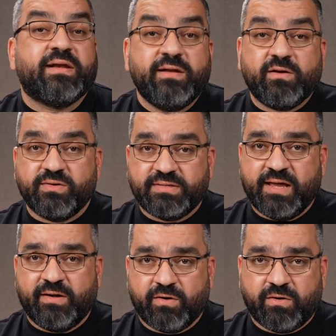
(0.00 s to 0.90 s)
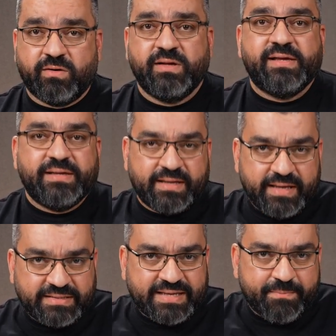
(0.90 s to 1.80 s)
Nikon's N-RAW
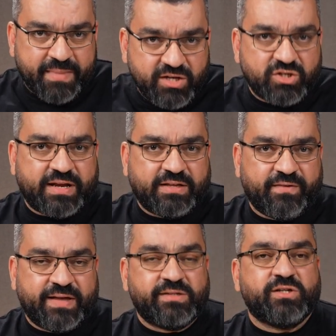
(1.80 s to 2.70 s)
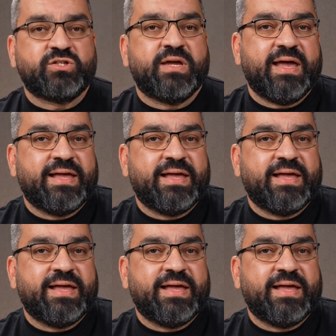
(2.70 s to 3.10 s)
is a major advantage